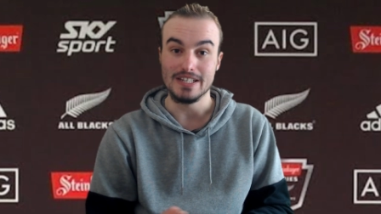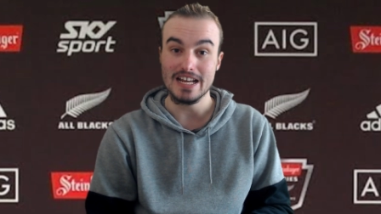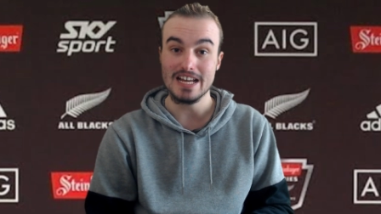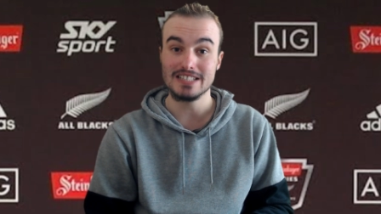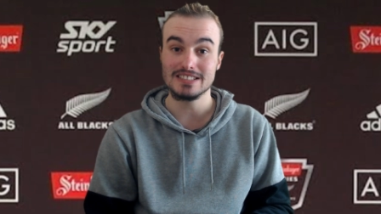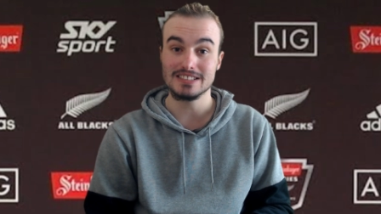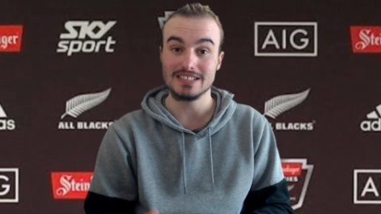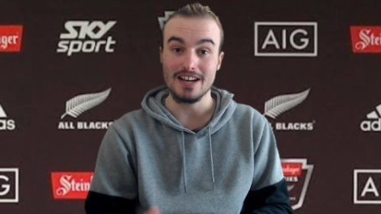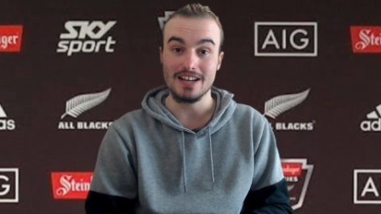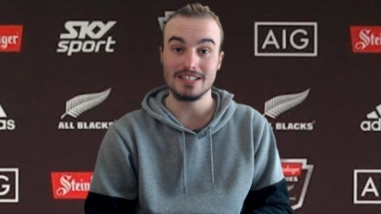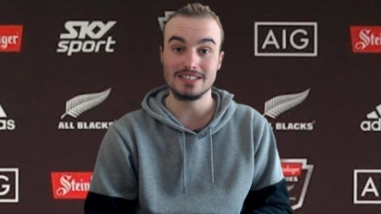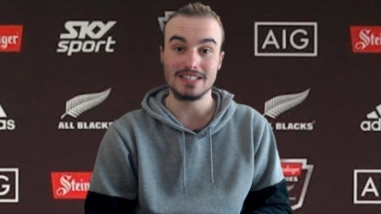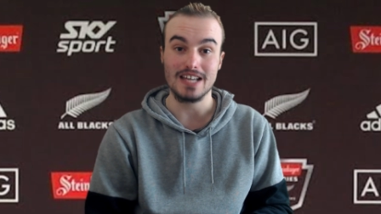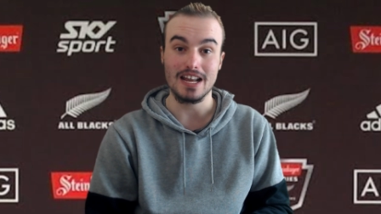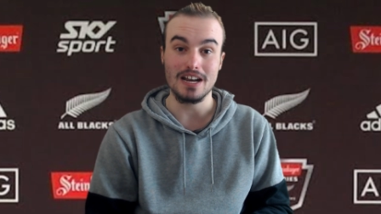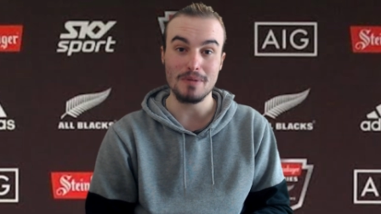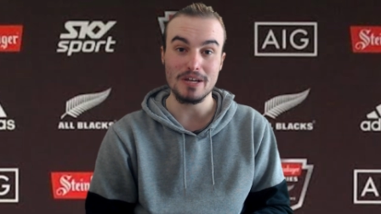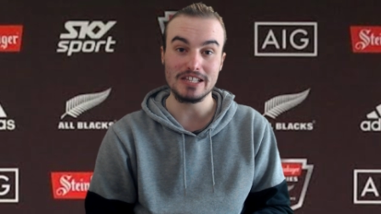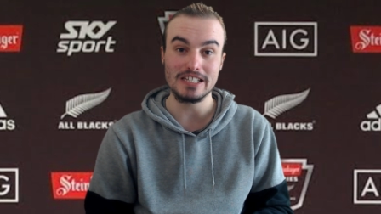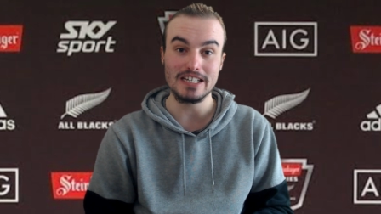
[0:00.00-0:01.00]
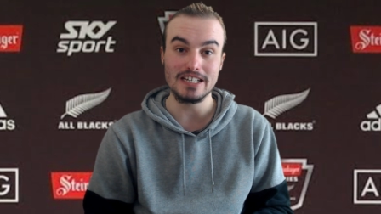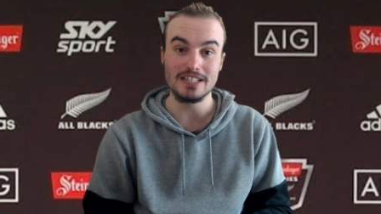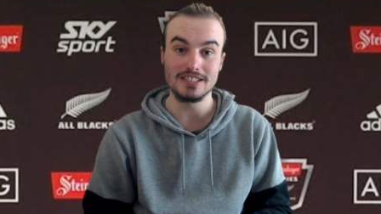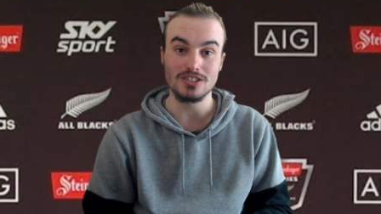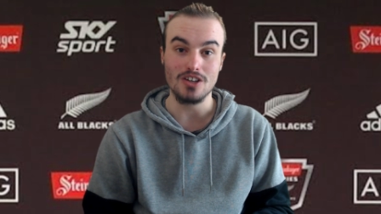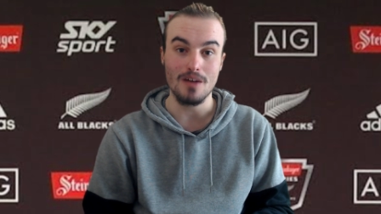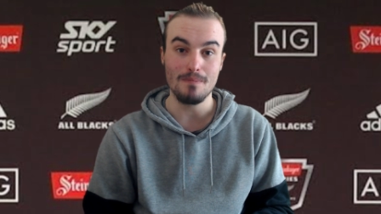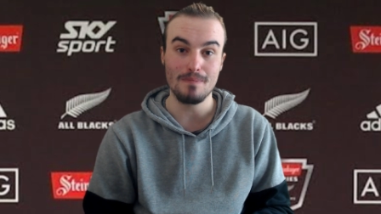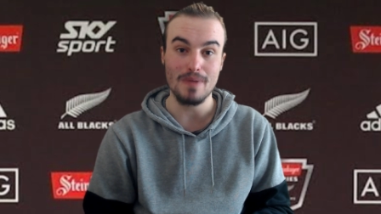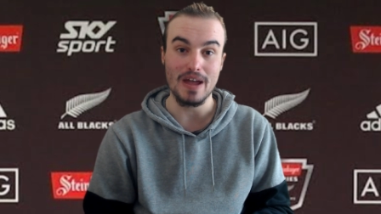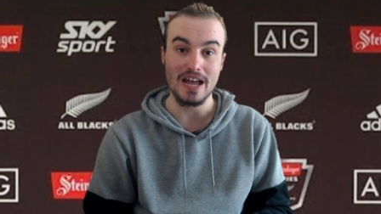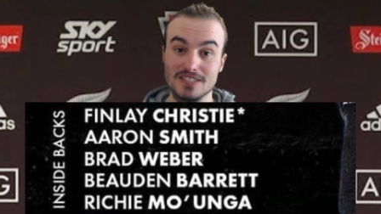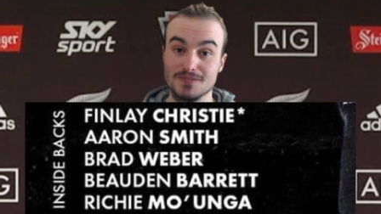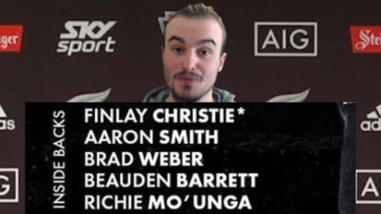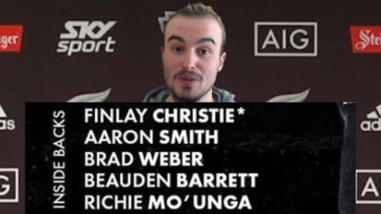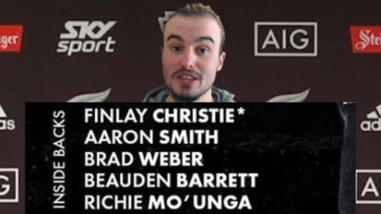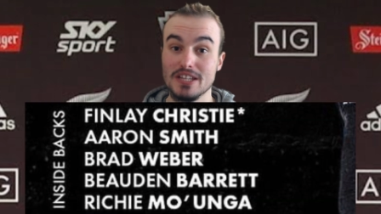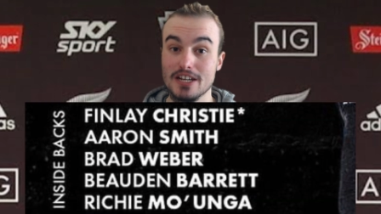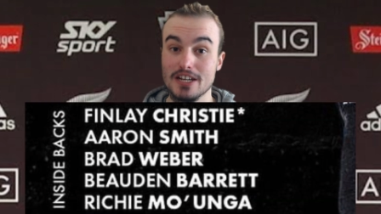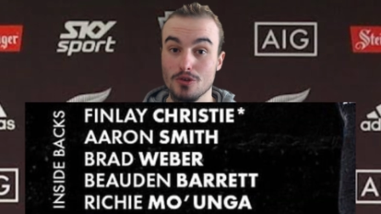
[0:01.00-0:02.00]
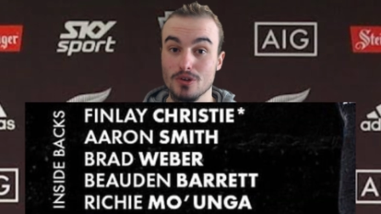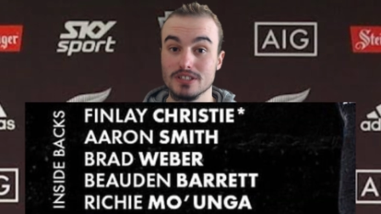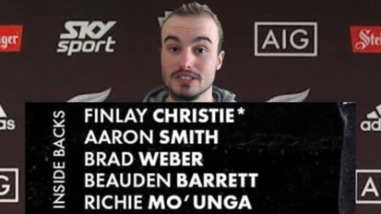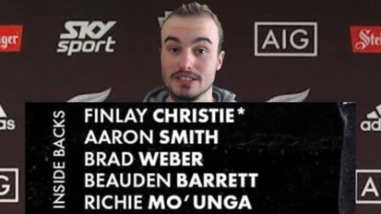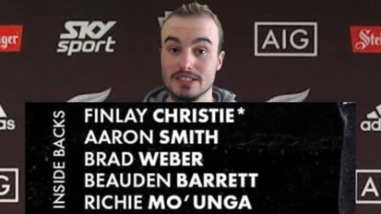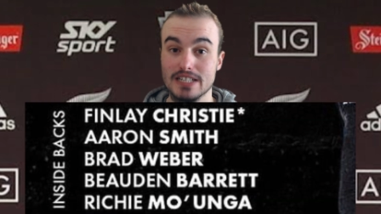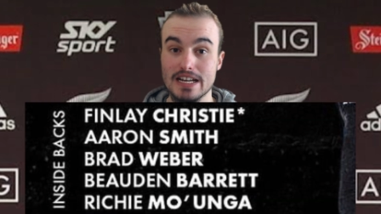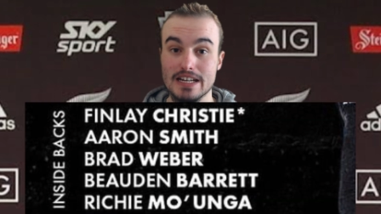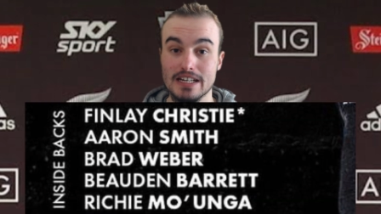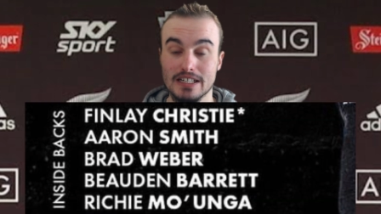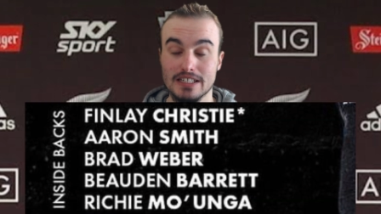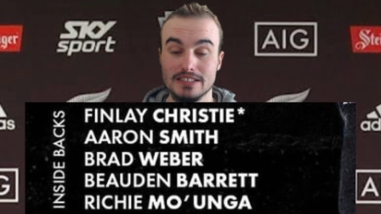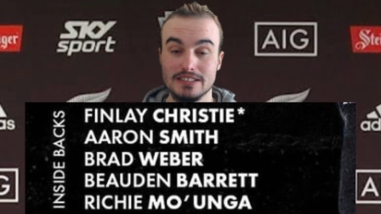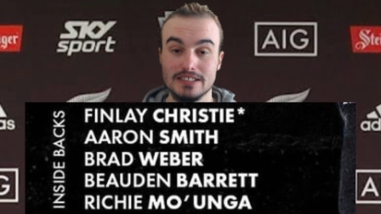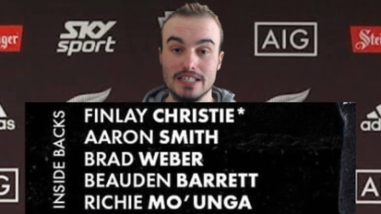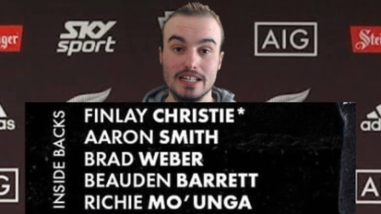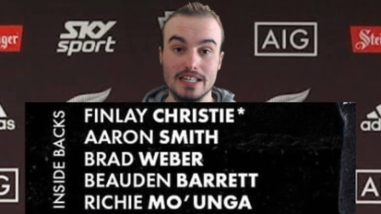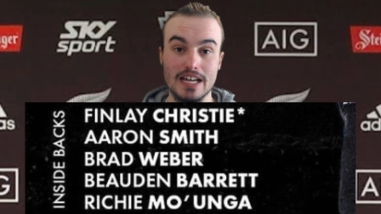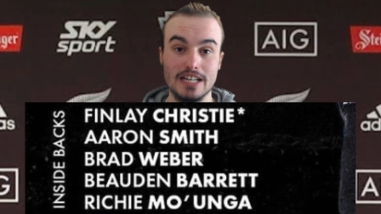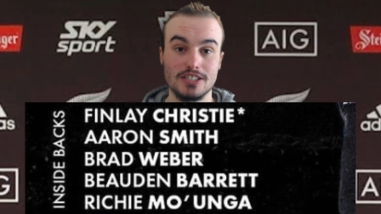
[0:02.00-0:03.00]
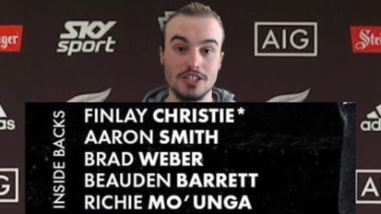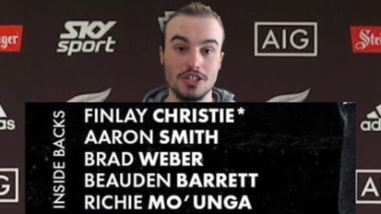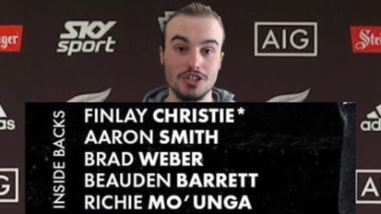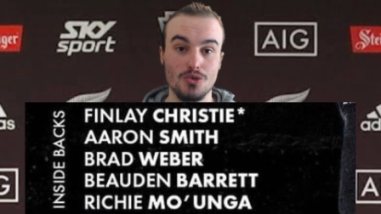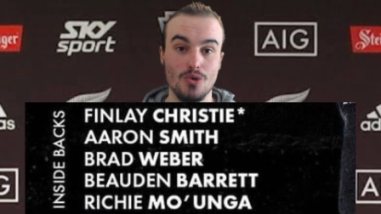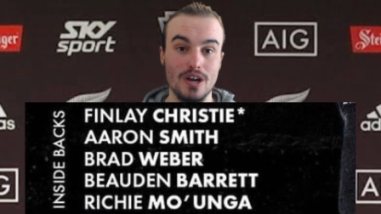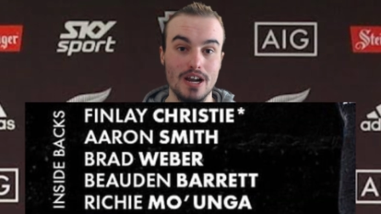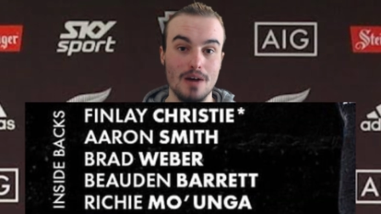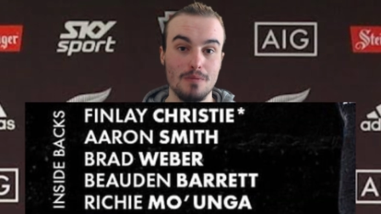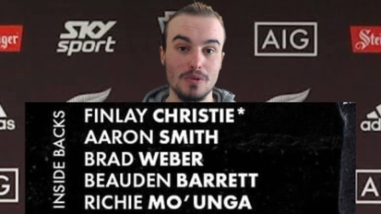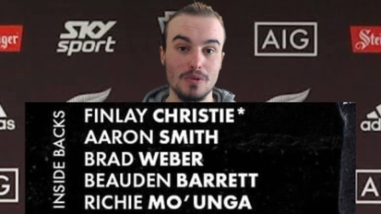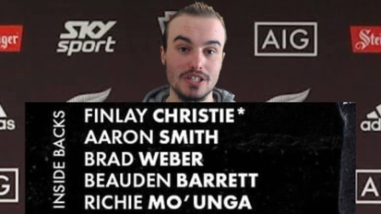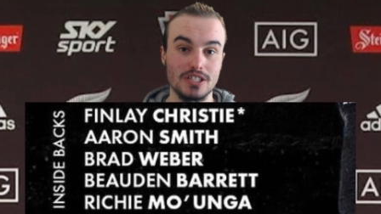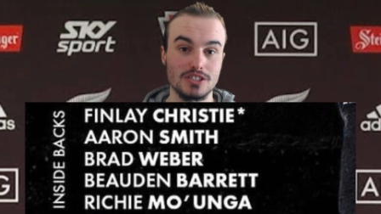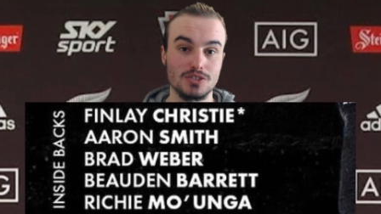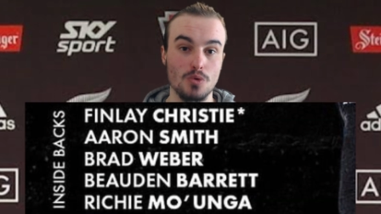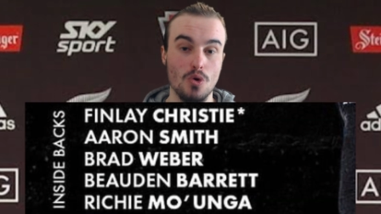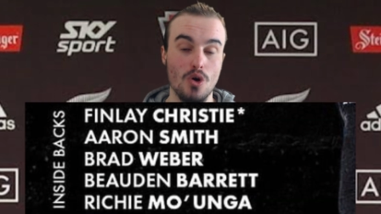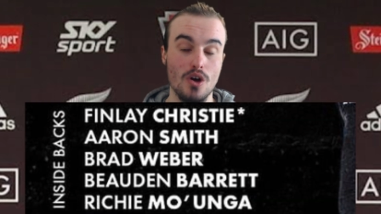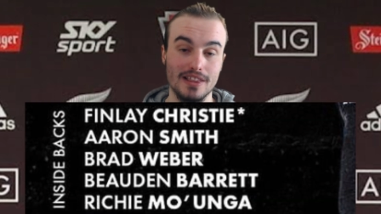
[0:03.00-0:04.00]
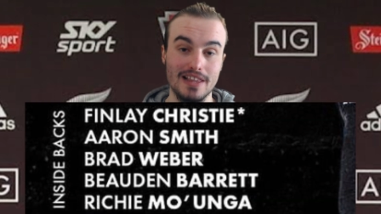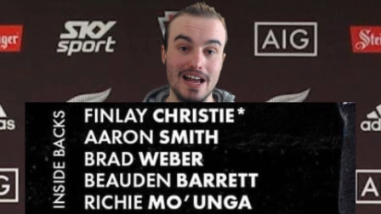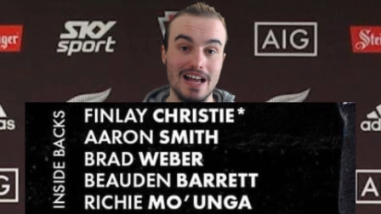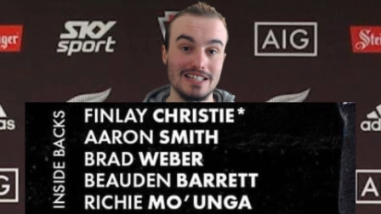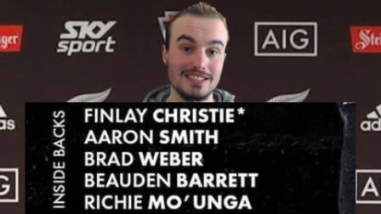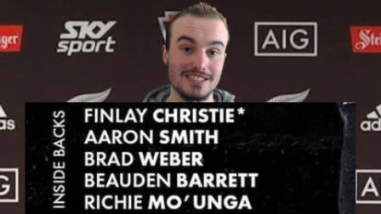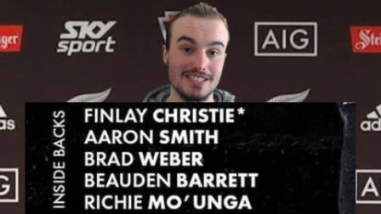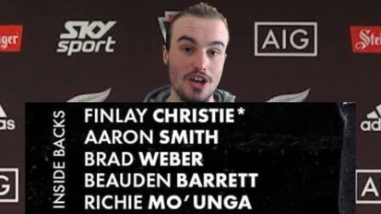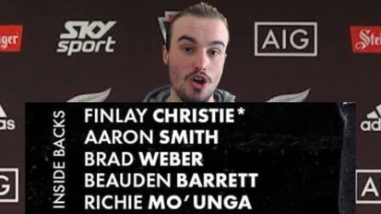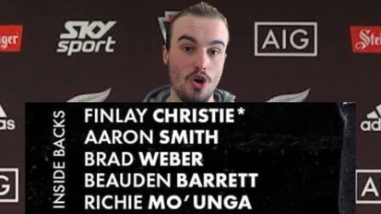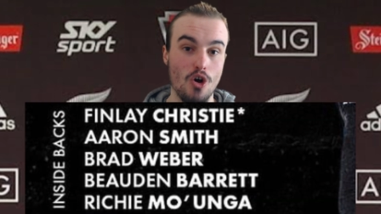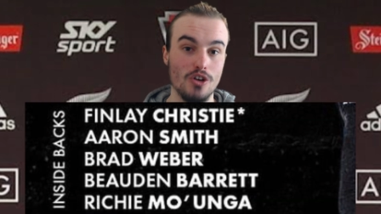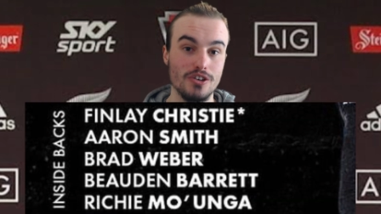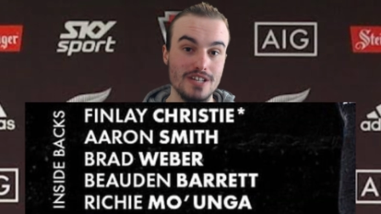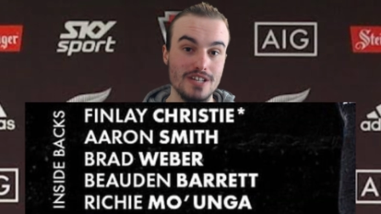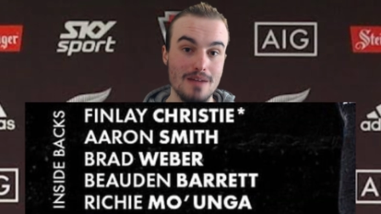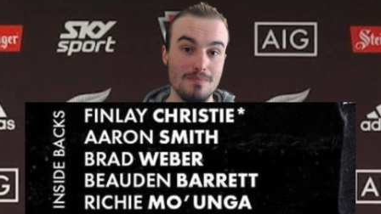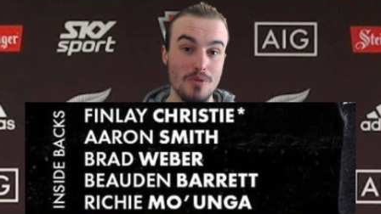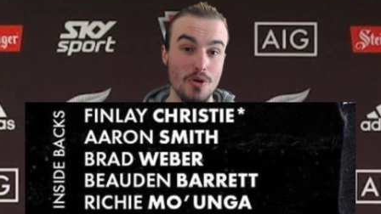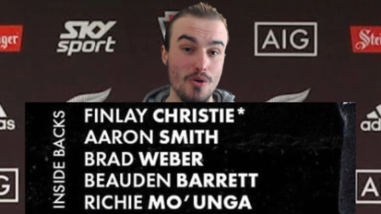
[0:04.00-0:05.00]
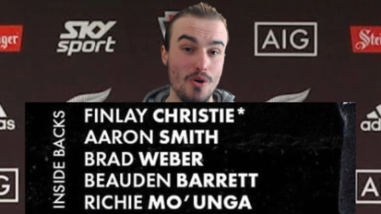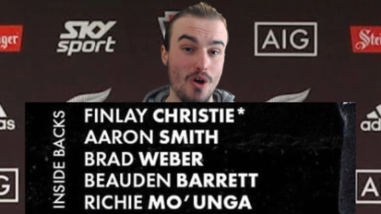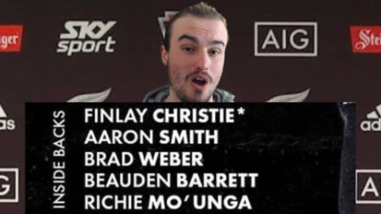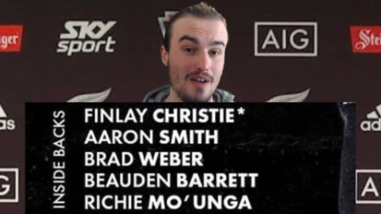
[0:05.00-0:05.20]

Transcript: Next, it is going to be the inside backs. Finlay Christie did get to join up with the squad last year on debut.